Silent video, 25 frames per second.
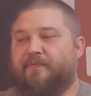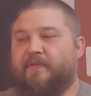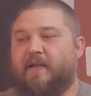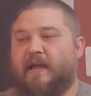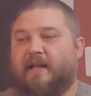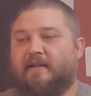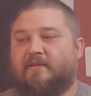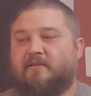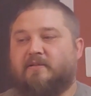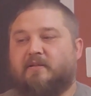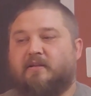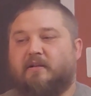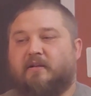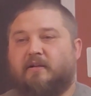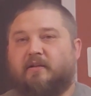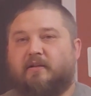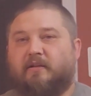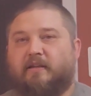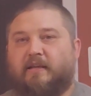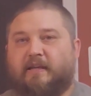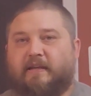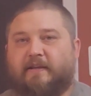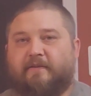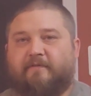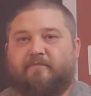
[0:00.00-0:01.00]
That's going
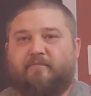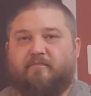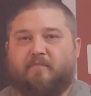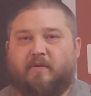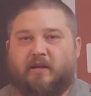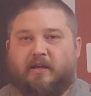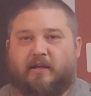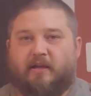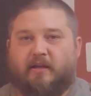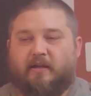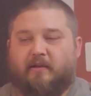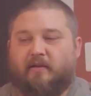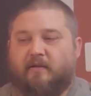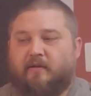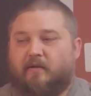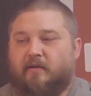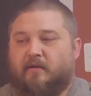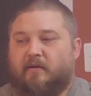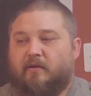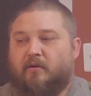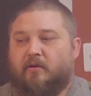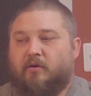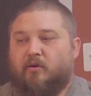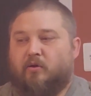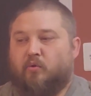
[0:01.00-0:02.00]
to leave me
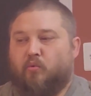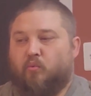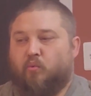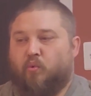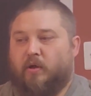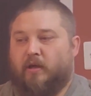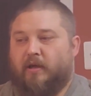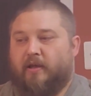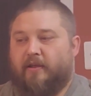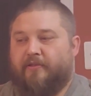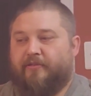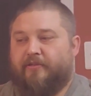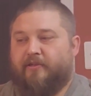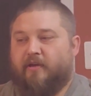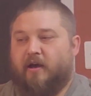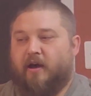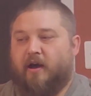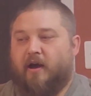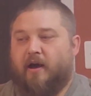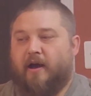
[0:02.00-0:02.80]
with